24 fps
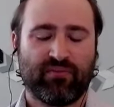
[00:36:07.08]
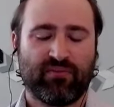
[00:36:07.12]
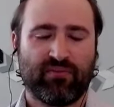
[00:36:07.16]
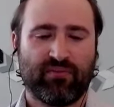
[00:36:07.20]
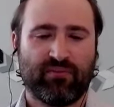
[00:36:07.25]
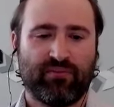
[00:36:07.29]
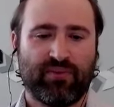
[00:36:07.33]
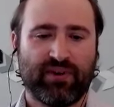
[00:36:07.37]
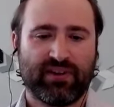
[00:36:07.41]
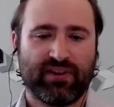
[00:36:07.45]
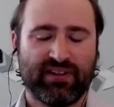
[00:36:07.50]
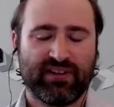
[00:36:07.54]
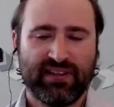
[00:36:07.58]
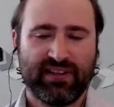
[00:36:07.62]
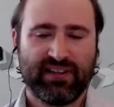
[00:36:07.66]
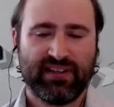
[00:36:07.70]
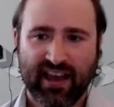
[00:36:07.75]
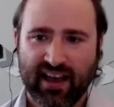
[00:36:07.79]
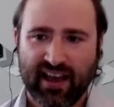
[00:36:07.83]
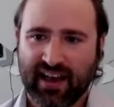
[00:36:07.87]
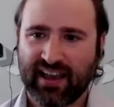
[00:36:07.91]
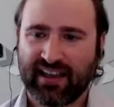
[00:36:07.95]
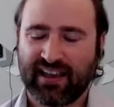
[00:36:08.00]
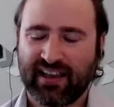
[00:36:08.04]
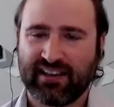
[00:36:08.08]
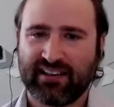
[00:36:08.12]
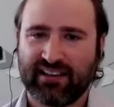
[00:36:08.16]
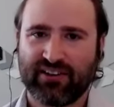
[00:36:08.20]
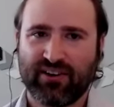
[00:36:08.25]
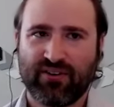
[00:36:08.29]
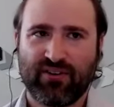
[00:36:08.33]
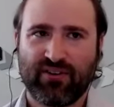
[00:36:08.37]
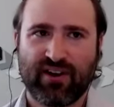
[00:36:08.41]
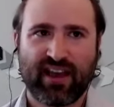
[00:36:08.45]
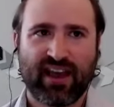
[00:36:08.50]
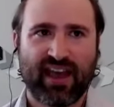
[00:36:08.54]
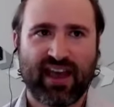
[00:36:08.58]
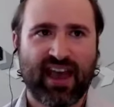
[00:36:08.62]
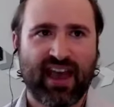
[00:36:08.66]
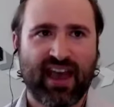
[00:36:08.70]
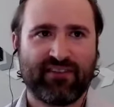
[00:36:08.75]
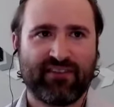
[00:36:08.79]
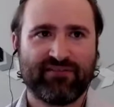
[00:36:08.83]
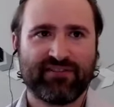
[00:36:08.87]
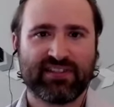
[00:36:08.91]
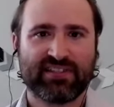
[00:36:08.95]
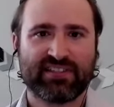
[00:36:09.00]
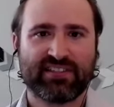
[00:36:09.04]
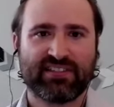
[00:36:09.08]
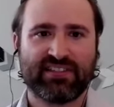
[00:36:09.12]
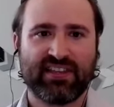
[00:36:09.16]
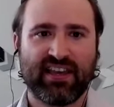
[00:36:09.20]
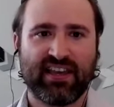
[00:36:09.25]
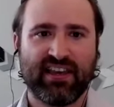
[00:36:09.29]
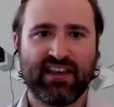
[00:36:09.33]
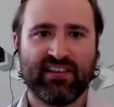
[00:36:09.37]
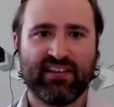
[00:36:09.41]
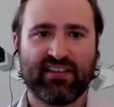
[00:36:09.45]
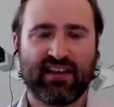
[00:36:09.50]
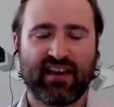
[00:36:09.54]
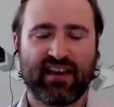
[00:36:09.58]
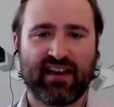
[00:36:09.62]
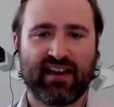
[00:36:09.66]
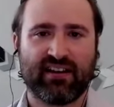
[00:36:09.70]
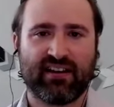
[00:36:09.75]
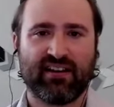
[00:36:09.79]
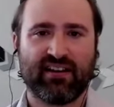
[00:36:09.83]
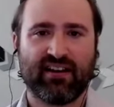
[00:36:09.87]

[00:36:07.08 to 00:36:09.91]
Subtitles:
but yeah, I have to say that